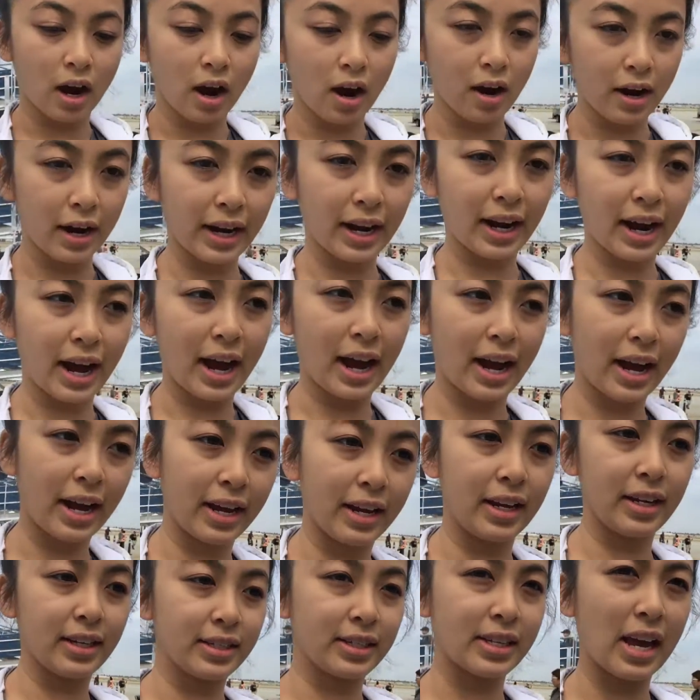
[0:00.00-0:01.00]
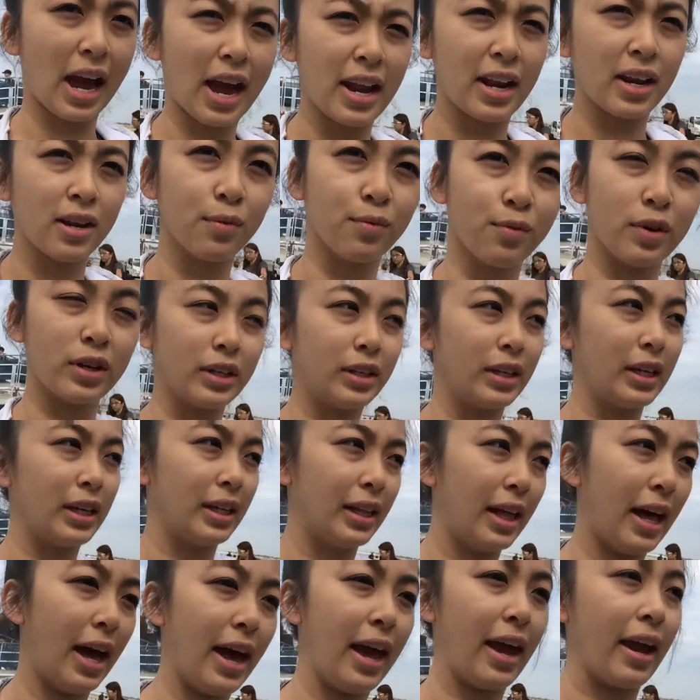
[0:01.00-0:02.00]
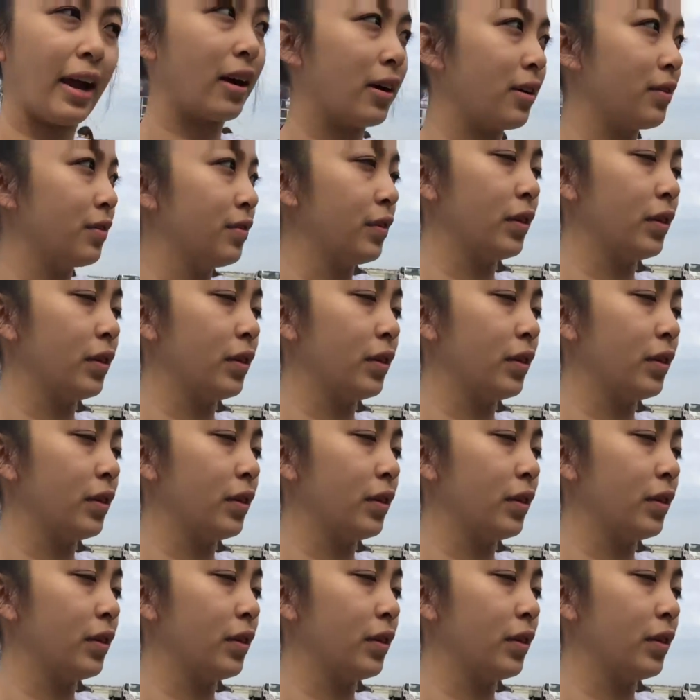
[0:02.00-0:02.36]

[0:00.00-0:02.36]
Sorry guys, I didn't really like